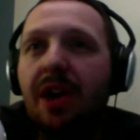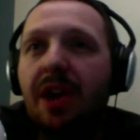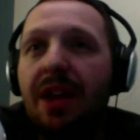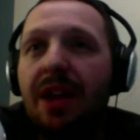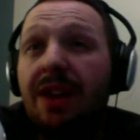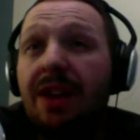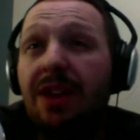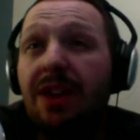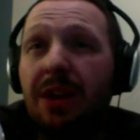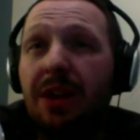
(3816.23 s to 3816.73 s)
I
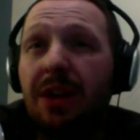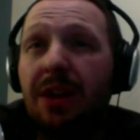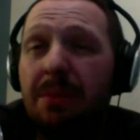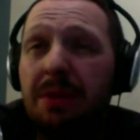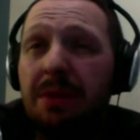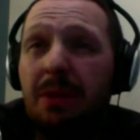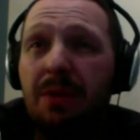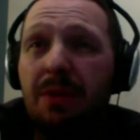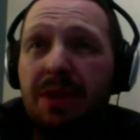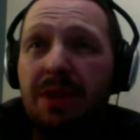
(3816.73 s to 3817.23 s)
think they're going to
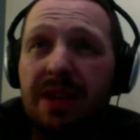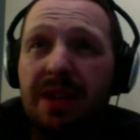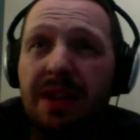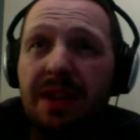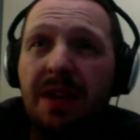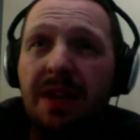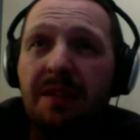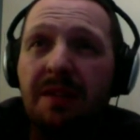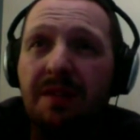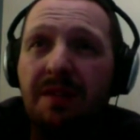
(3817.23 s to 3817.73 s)
be within
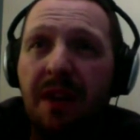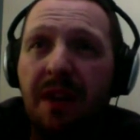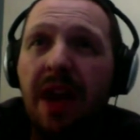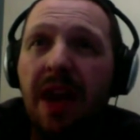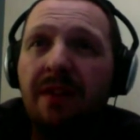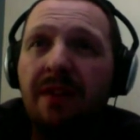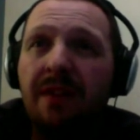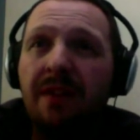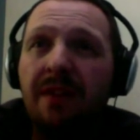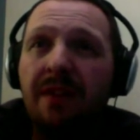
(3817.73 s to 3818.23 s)
that
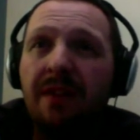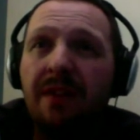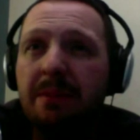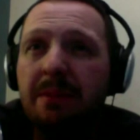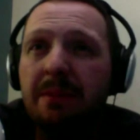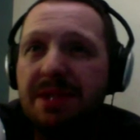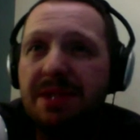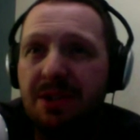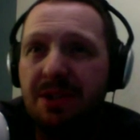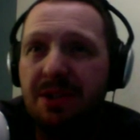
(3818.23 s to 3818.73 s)
5
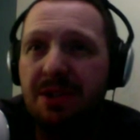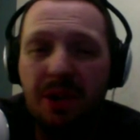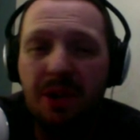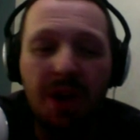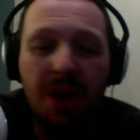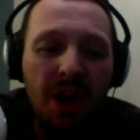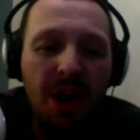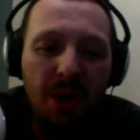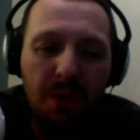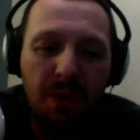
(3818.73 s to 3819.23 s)
games or
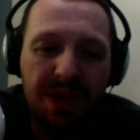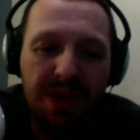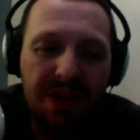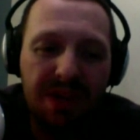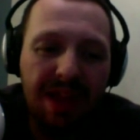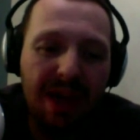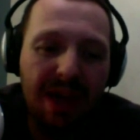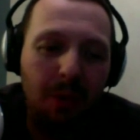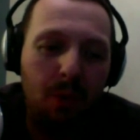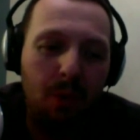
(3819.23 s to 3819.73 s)
within
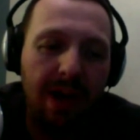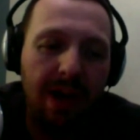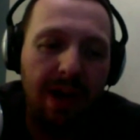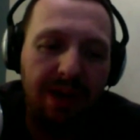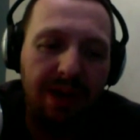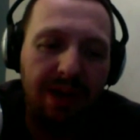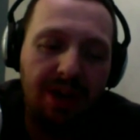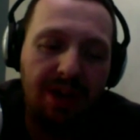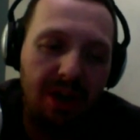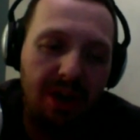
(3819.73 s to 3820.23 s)
that
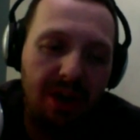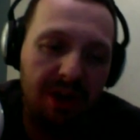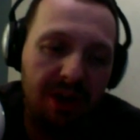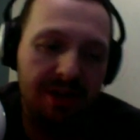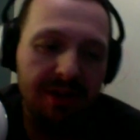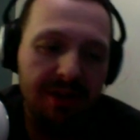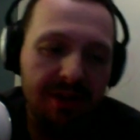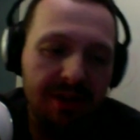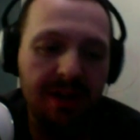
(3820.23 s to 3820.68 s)
wild card